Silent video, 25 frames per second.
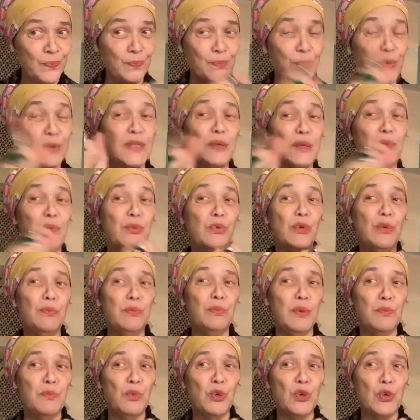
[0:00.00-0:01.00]
but they will
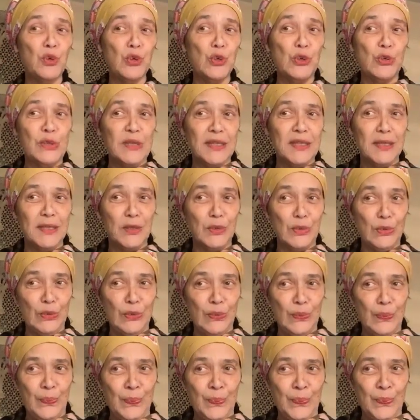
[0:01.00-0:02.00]
be more
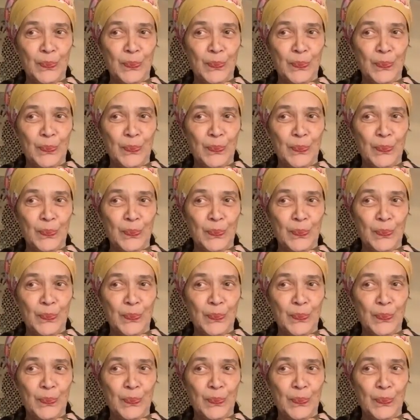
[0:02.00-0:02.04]
considered.